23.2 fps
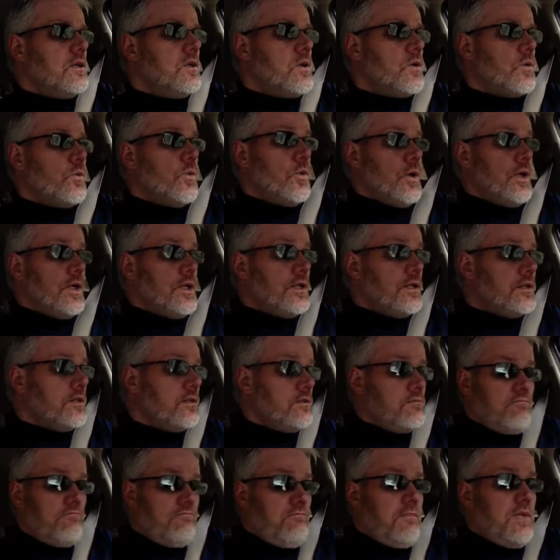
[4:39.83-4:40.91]
wouldn't
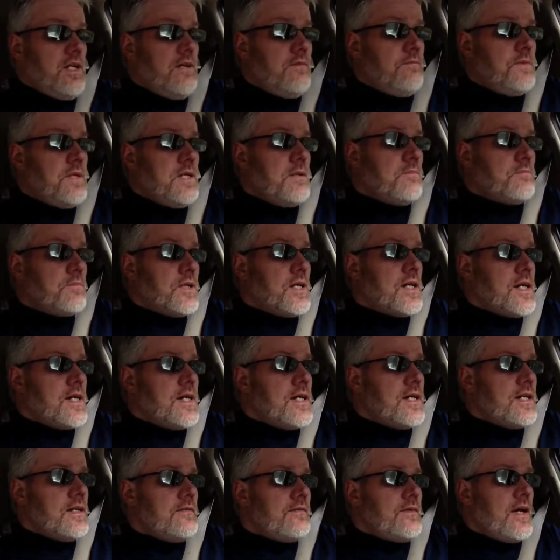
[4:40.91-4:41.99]
give me a
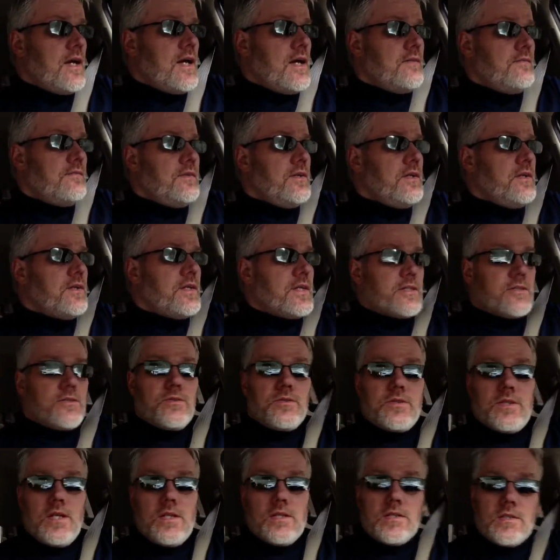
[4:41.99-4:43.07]
break if I had field
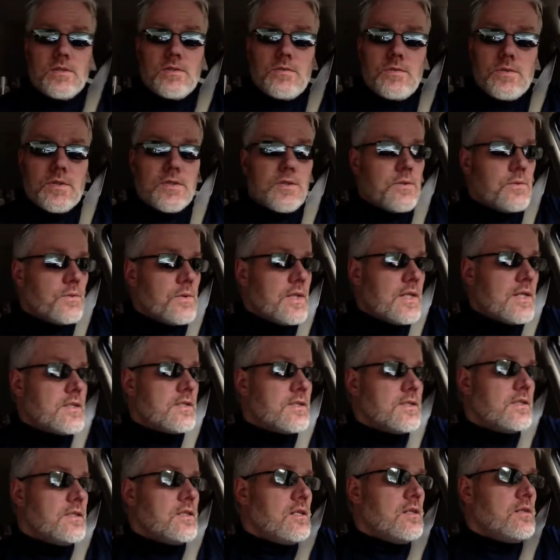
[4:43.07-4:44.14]
exercises for 2
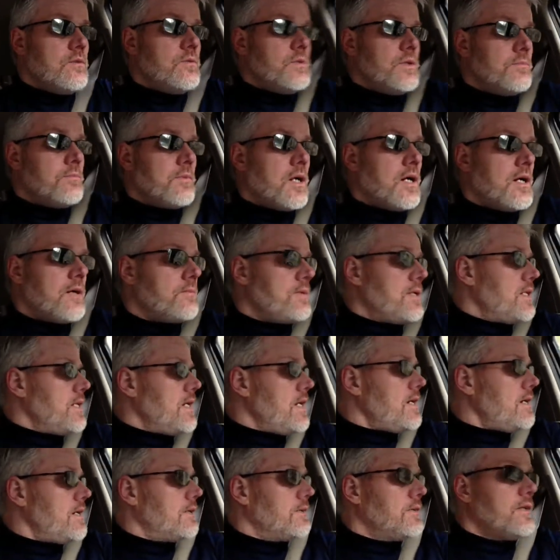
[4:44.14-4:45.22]
weeks, would mark me
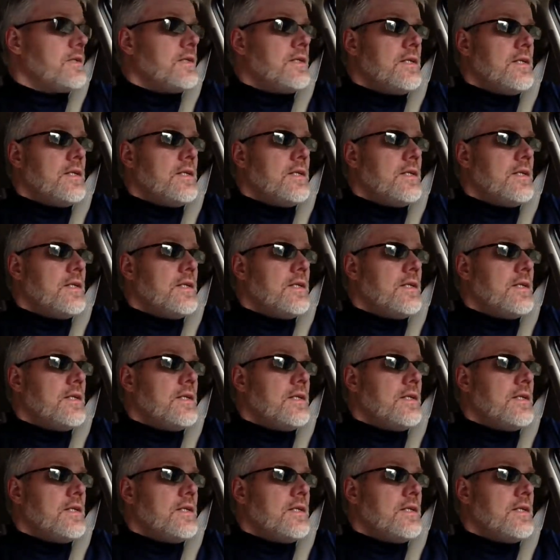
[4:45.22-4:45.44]
down.